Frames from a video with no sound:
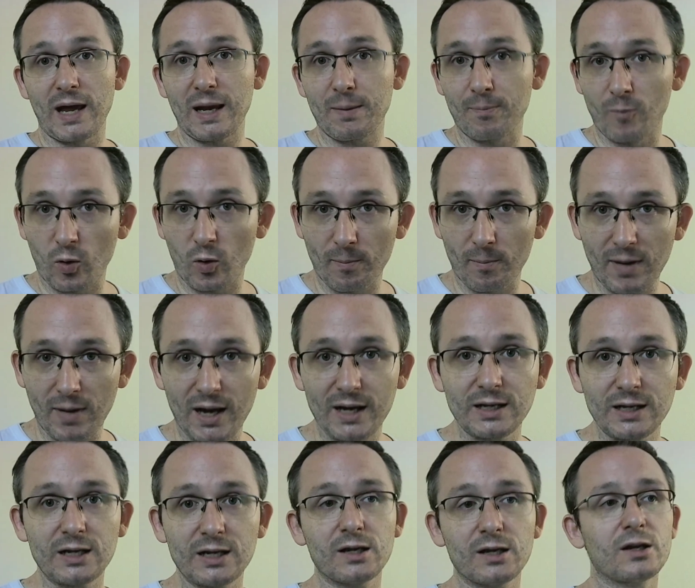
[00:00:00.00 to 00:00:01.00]
more
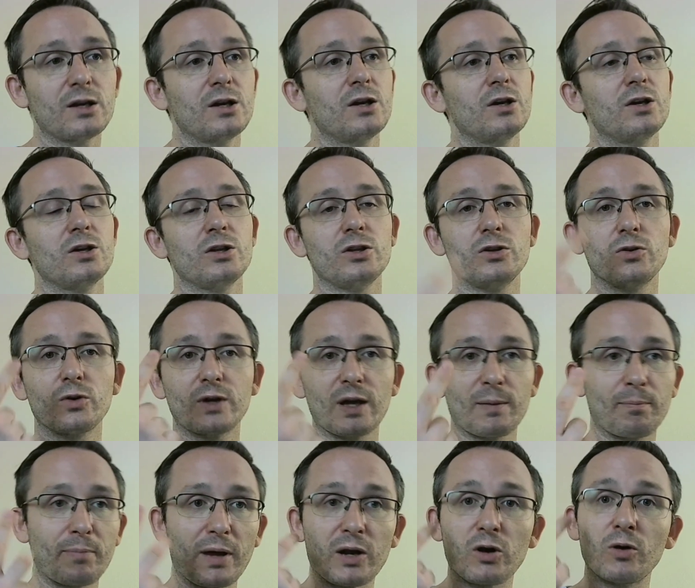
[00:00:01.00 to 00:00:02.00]
money, you
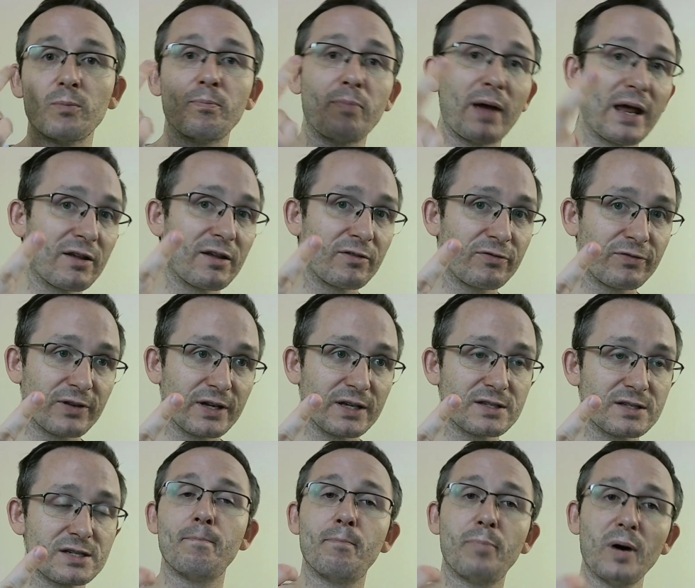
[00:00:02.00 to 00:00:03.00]
get better
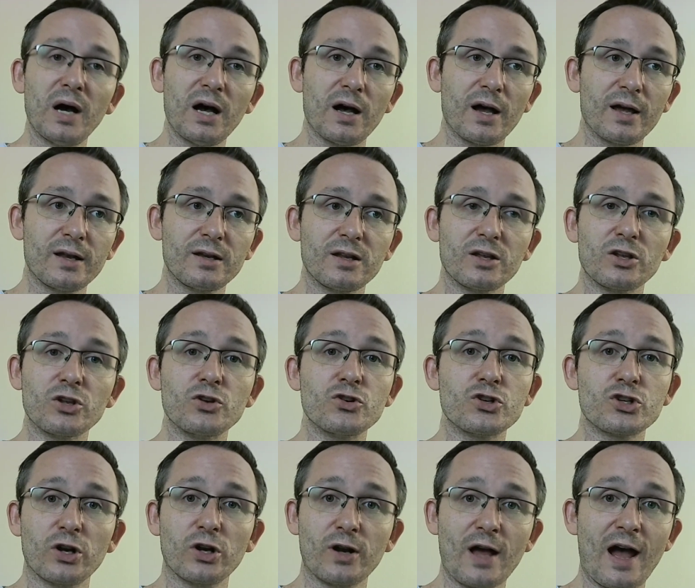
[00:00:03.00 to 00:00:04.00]
benefits, but you
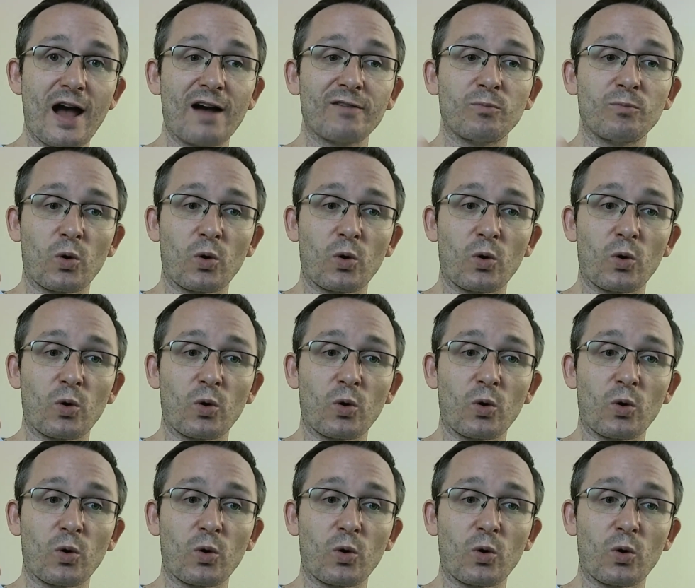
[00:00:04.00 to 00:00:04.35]
should have more